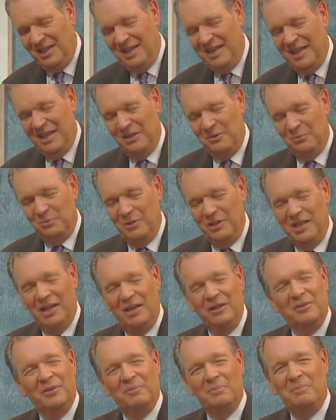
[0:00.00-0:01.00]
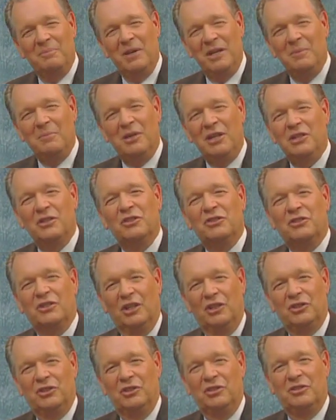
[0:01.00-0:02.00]
And we had many, many
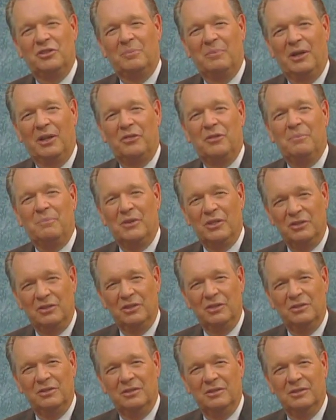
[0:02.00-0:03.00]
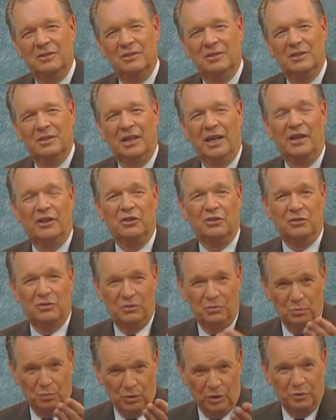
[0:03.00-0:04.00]
discussions about the business, how to
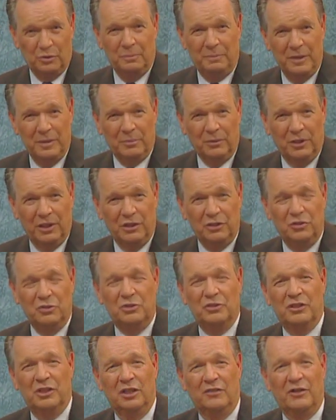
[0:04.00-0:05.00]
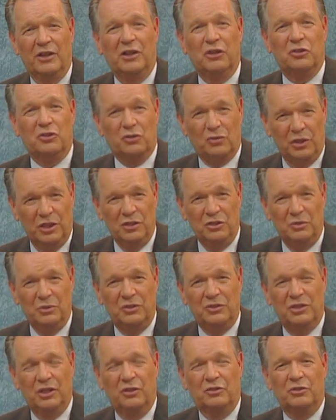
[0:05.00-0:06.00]
work with people like yourself, how to train you,
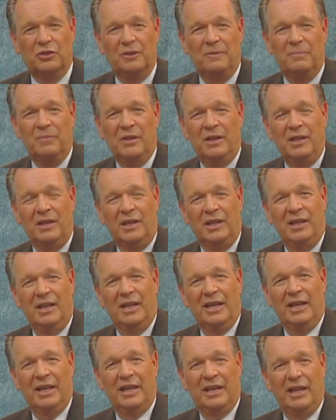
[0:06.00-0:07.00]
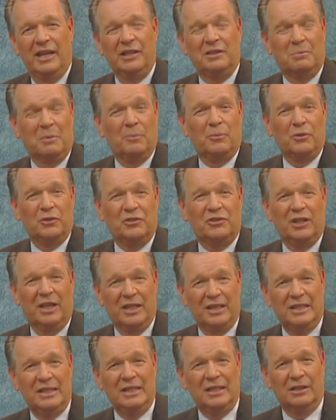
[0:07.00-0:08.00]
etc. And I had come up with this
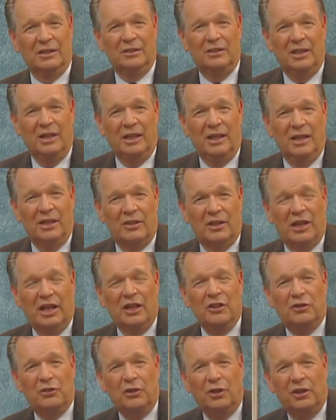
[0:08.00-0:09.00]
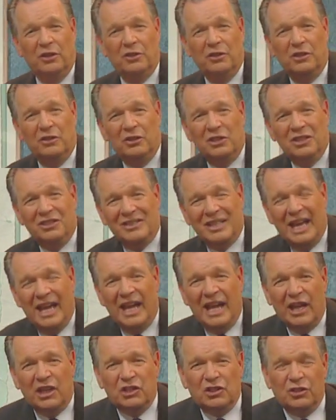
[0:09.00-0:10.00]
idea that I thought these
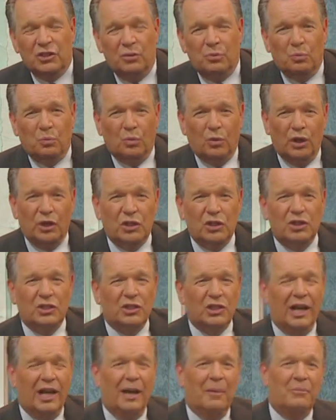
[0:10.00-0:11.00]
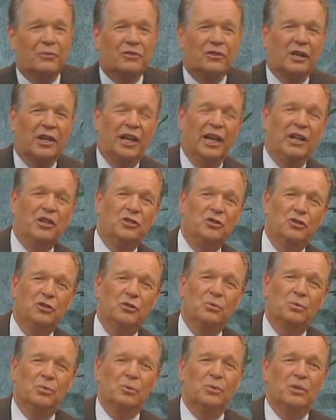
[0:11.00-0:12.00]
action workshops that I
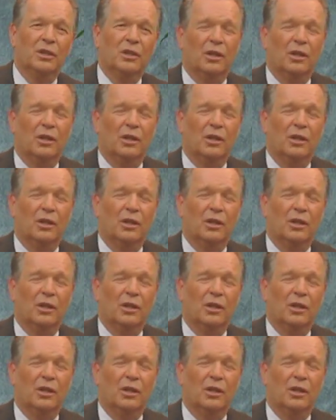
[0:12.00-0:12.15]
do